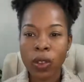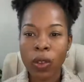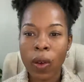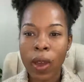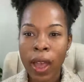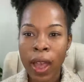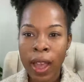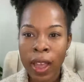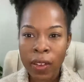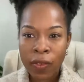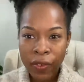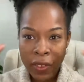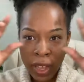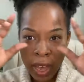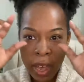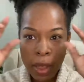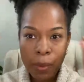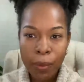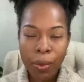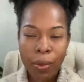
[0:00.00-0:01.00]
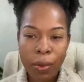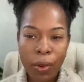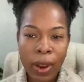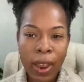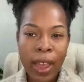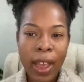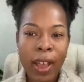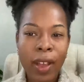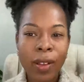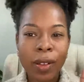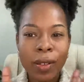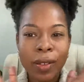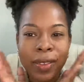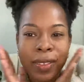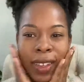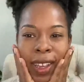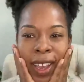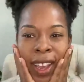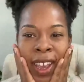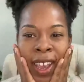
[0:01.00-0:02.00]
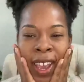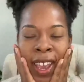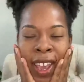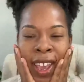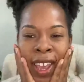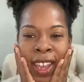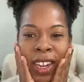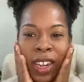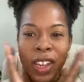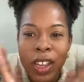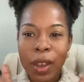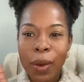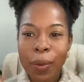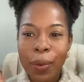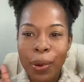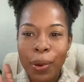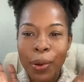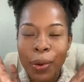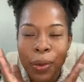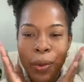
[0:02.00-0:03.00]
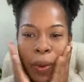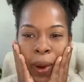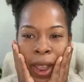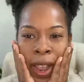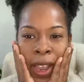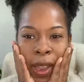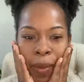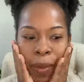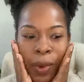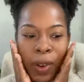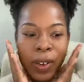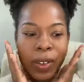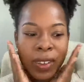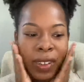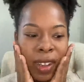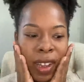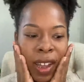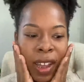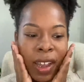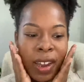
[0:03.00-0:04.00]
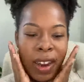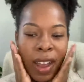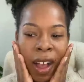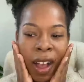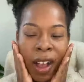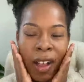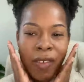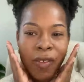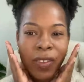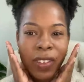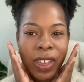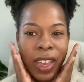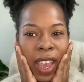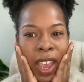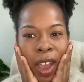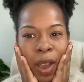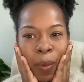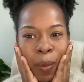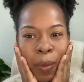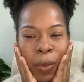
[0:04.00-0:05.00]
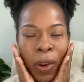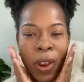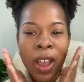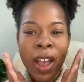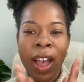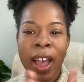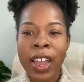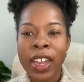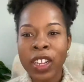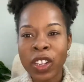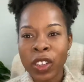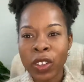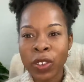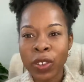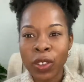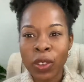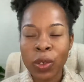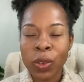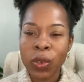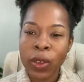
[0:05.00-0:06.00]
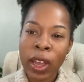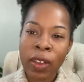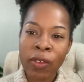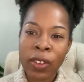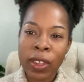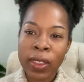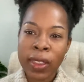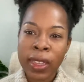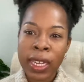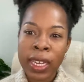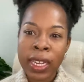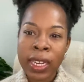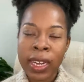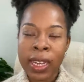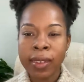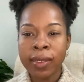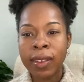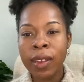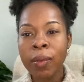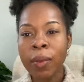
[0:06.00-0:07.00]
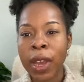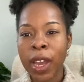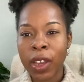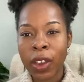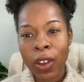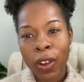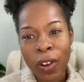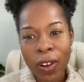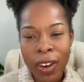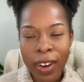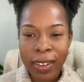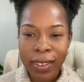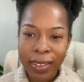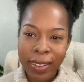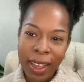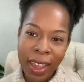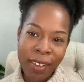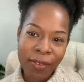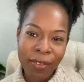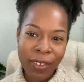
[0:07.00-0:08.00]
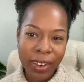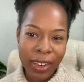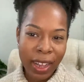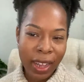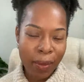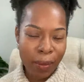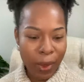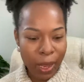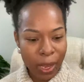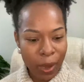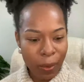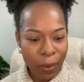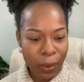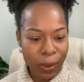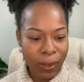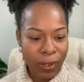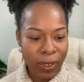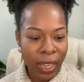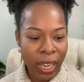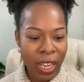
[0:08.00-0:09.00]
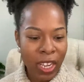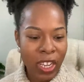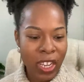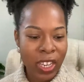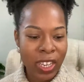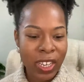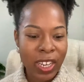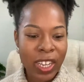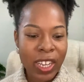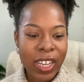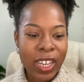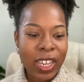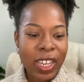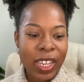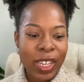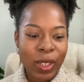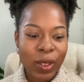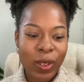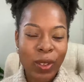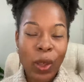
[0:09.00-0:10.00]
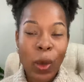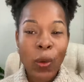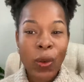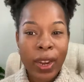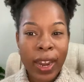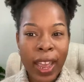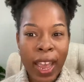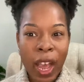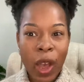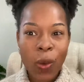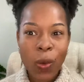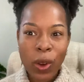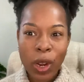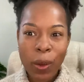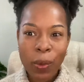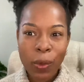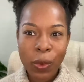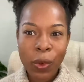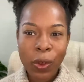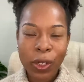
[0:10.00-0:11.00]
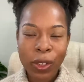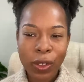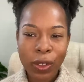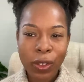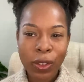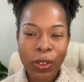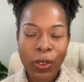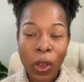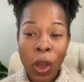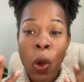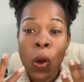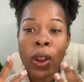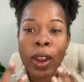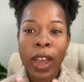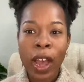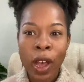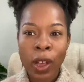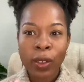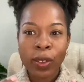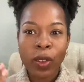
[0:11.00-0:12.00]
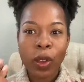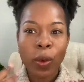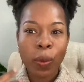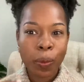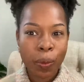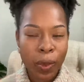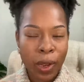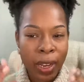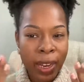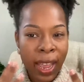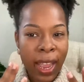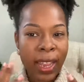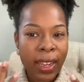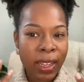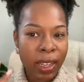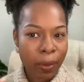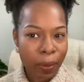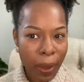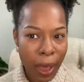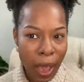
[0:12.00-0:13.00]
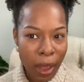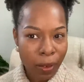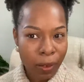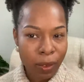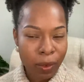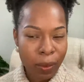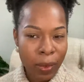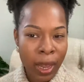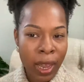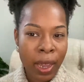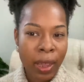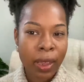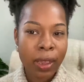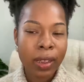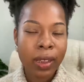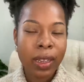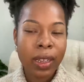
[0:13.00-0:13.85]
so I've got brows and primer done off camera. I just used everything that's in my current everyday makeup rotation. So now what I'm going to do, oh, and I also lightly powdered my